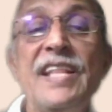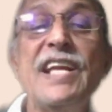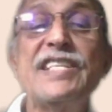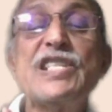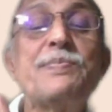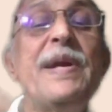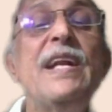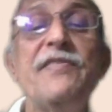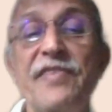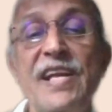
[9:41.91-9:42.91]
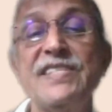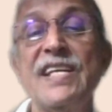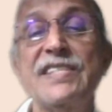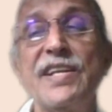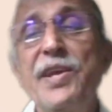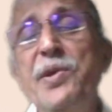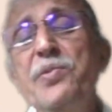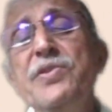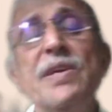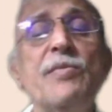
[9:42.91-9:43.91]
There's a speed of transaction.
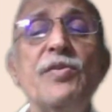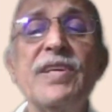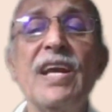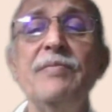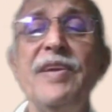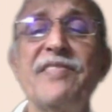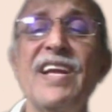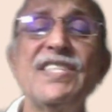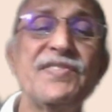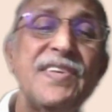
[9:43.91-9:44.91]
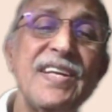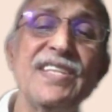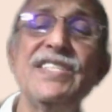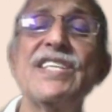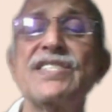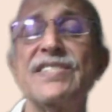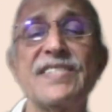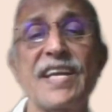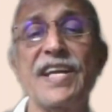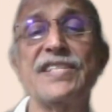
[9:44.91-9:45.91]
Huge amount can be transferred in just
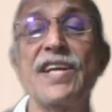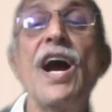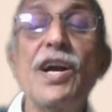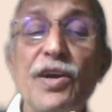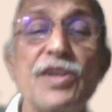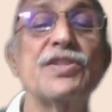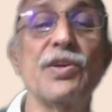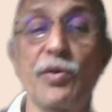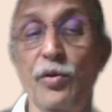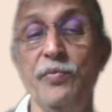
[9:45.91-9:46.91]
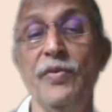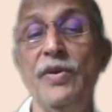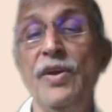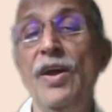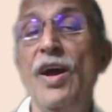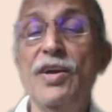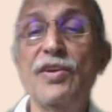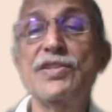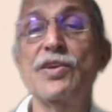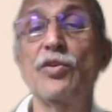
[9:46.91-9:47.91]
seconds across the
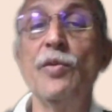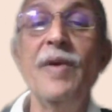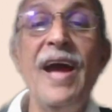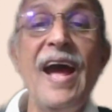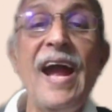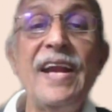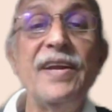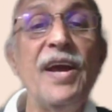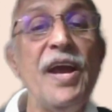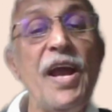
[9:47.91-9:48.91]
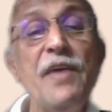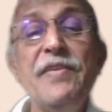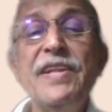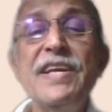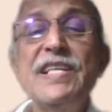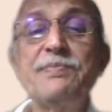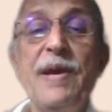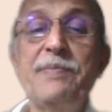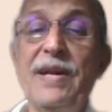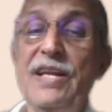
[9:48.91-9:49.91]
globe, and everything is
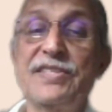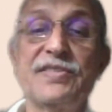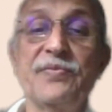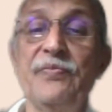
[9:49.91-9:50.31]
paperless.